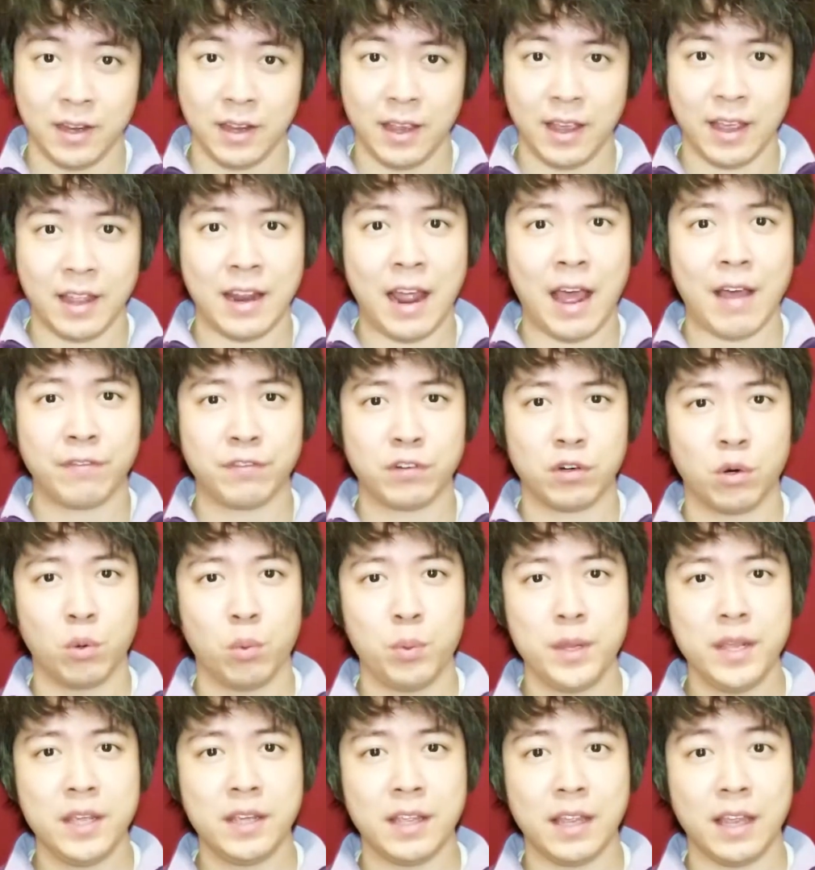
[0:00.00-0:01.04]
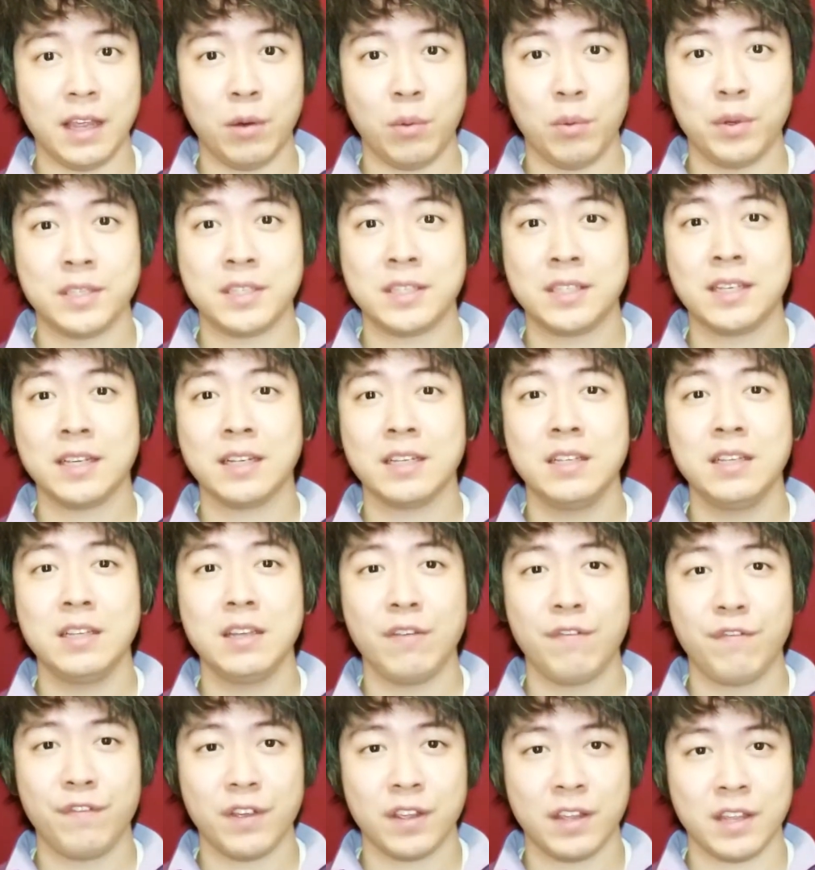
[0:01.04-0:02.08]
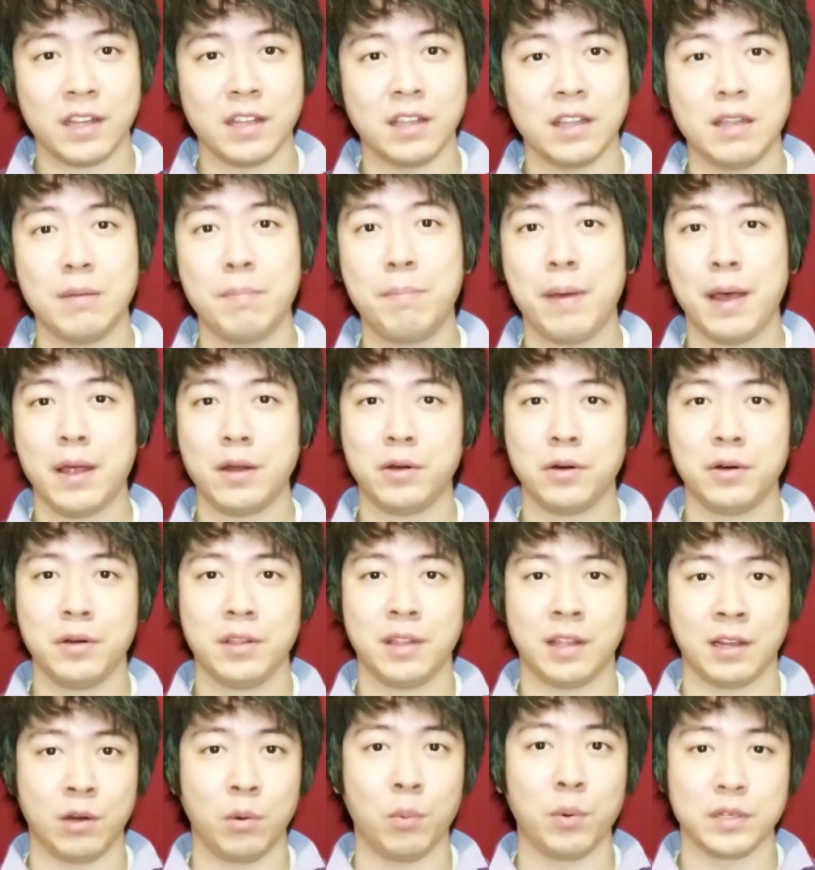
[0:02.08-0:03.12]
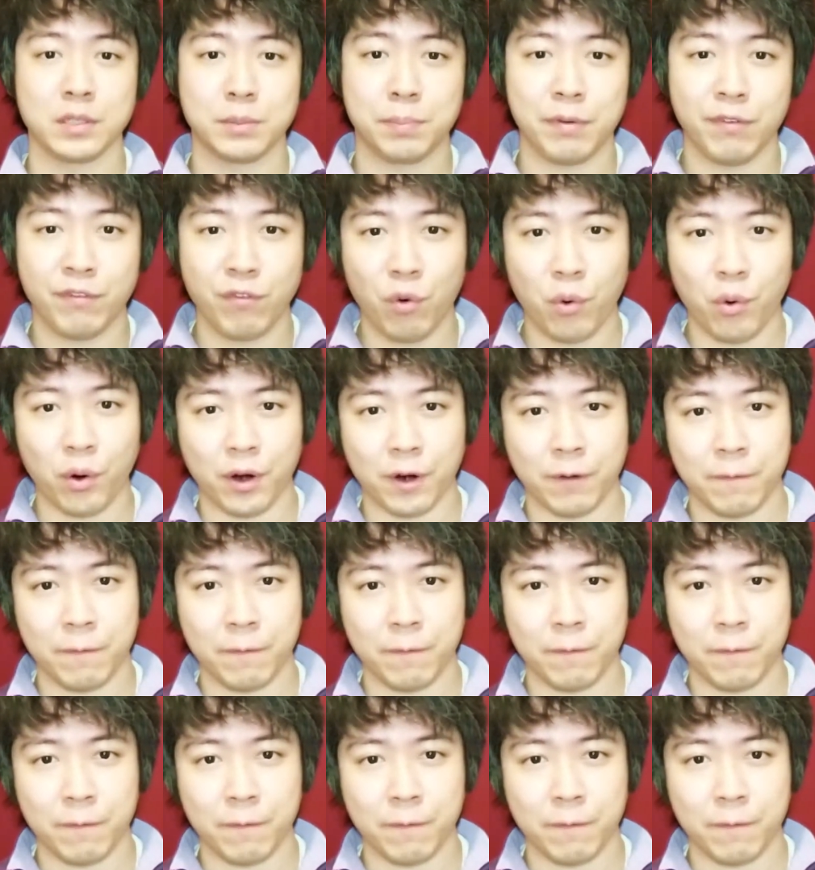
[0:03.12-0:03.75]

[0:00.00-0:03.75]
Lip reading: and after a week, it was significantly better than it was before.